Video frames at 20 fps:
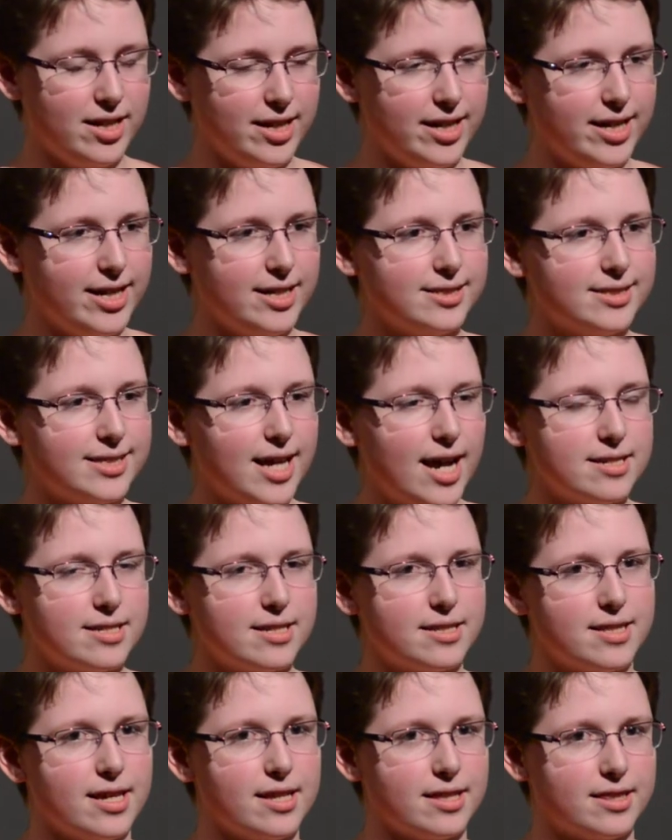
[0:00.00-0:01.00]
It's sad to
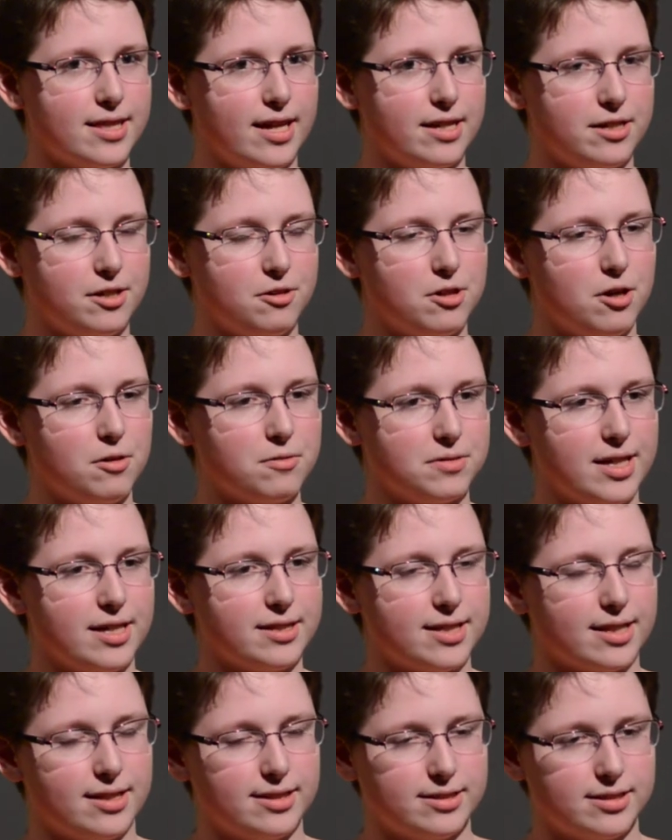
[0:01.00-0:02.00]
think that you don't think
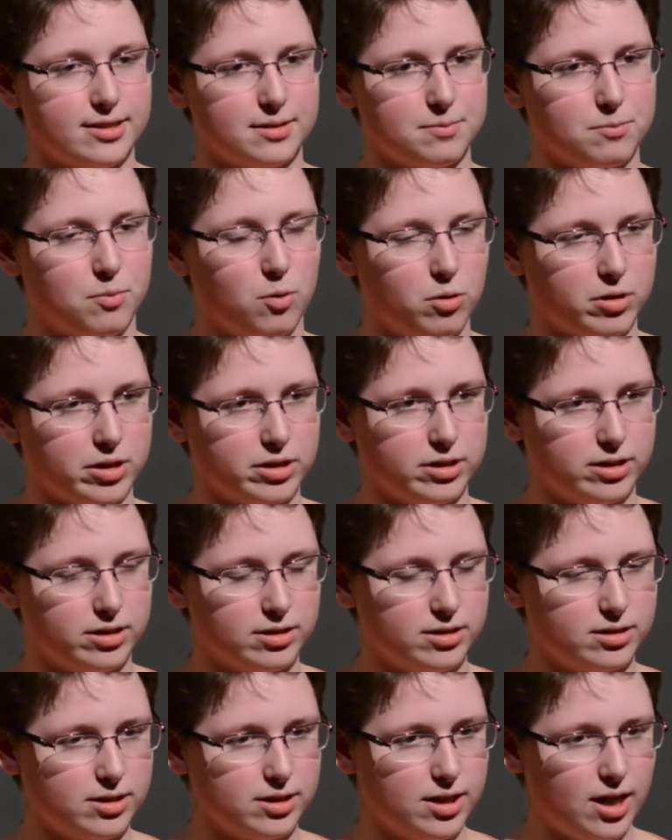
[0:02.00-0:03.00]
that this is
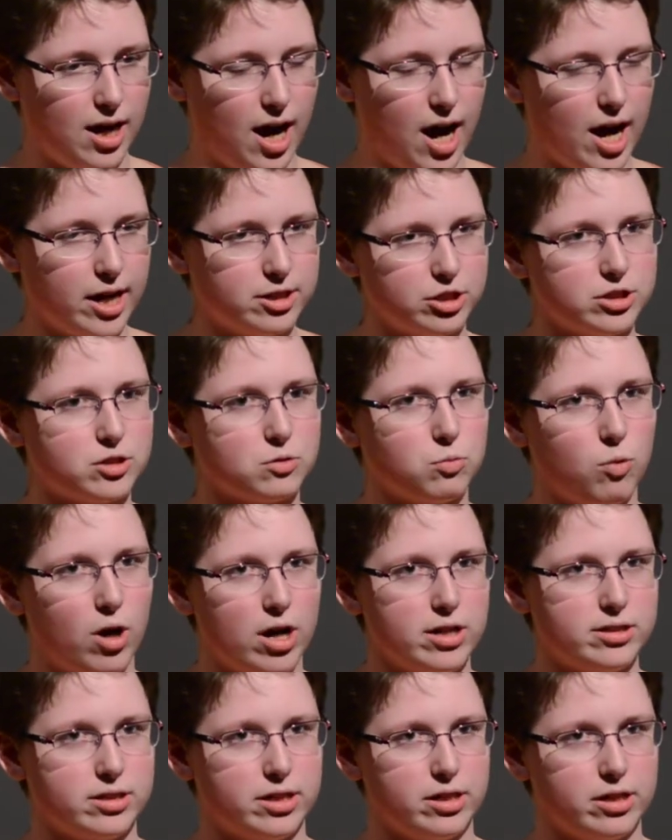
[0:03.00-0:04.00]
important. I just
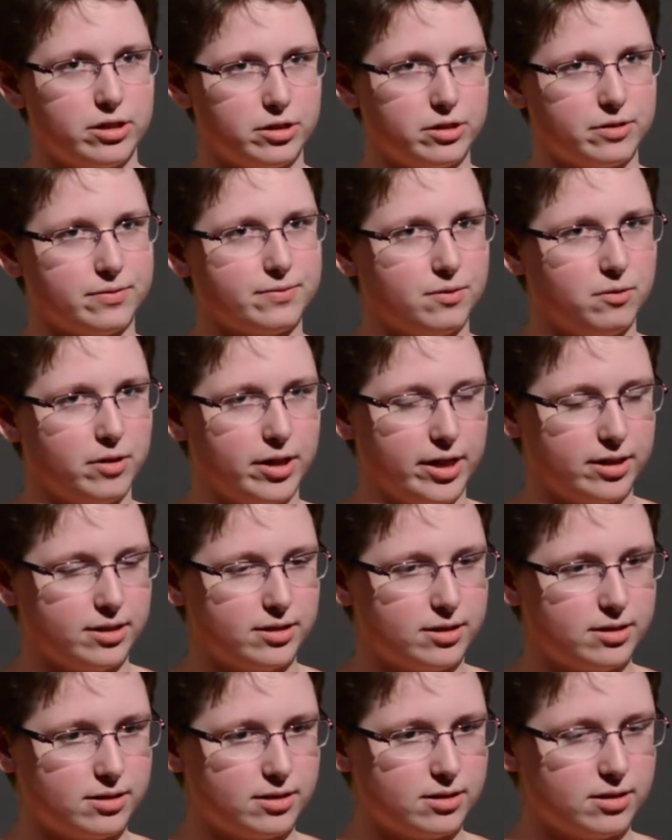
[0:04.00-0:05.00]
want to hear your
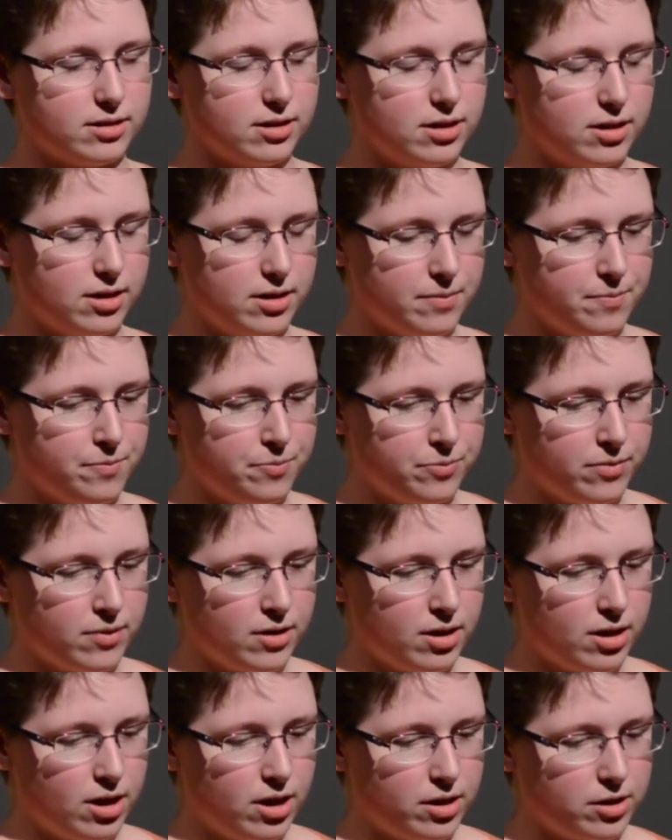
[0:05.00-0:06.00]
voice.
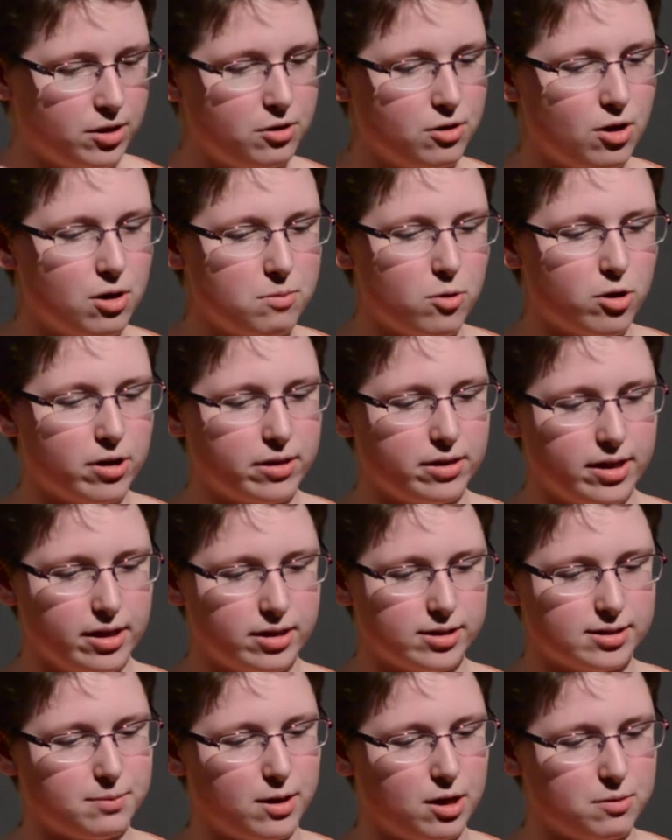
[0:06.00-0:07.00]
You know more
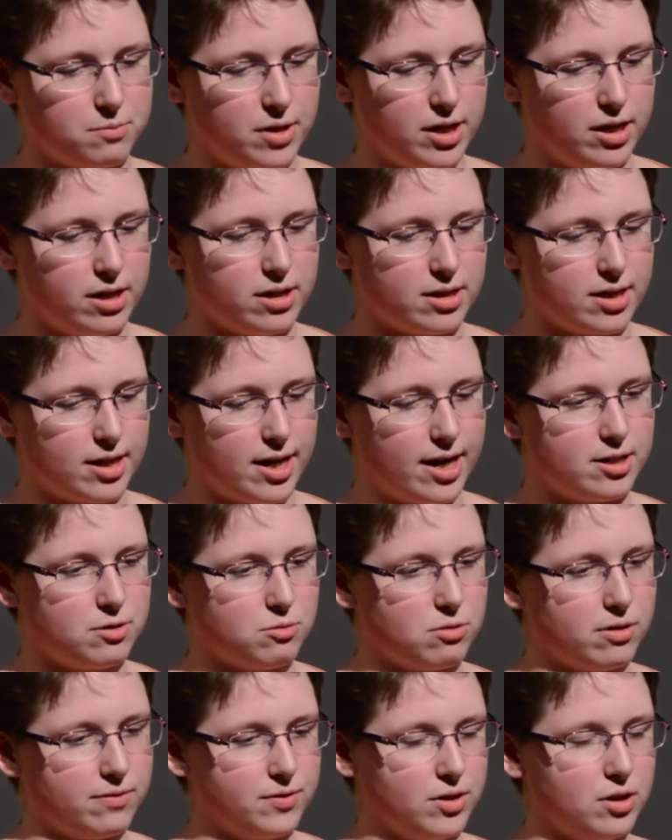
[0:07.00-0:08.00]
things about me than I
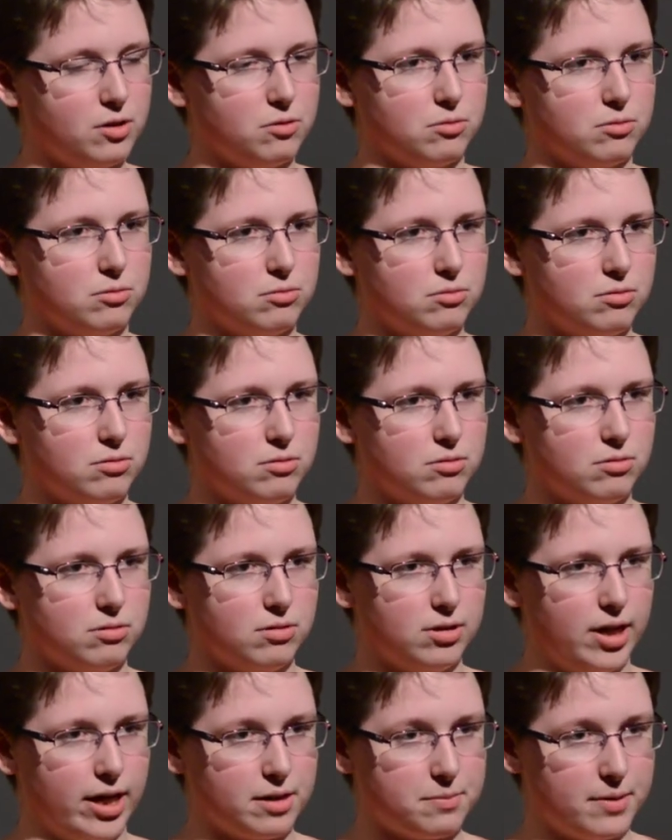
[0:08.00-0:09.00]
do of you,
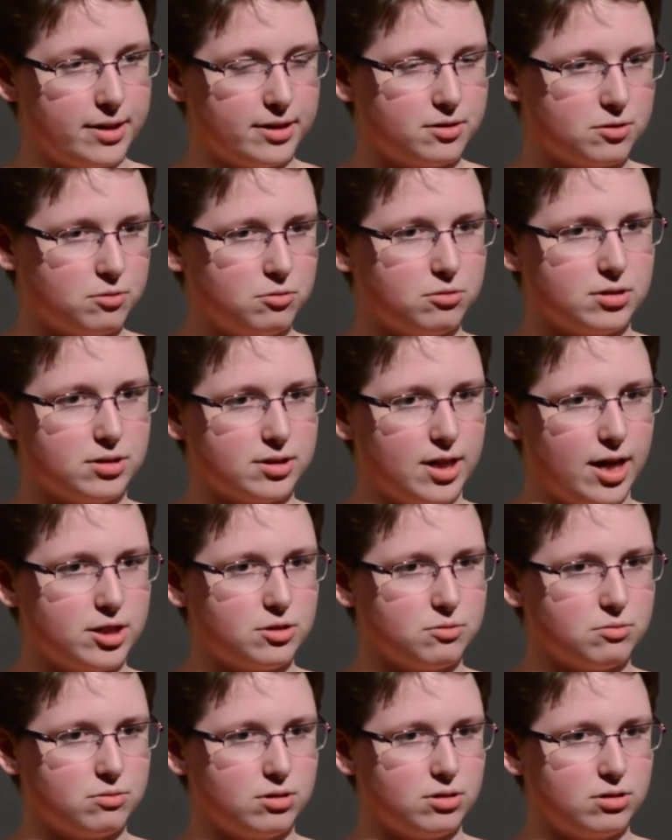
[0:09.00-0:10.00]
like my school
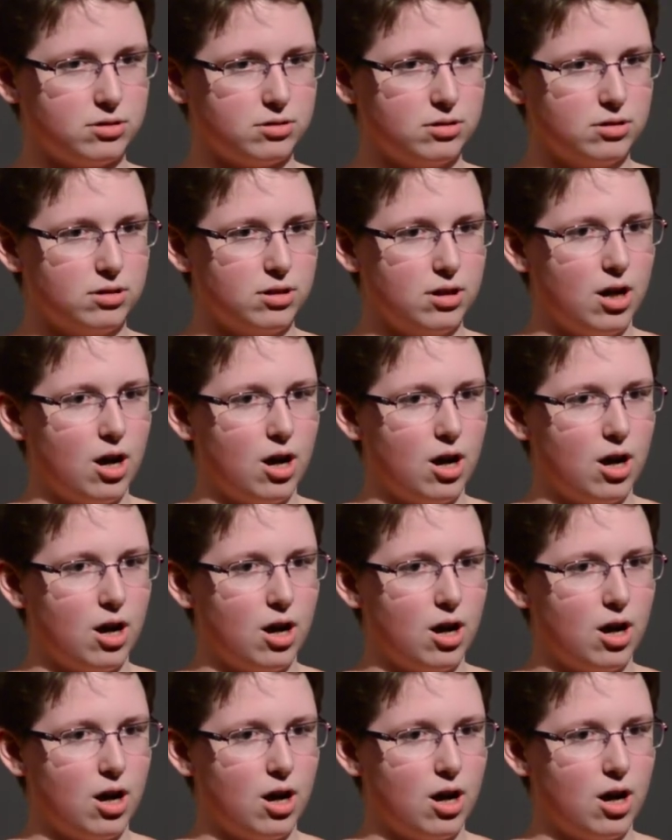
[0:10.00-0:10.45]
schedule,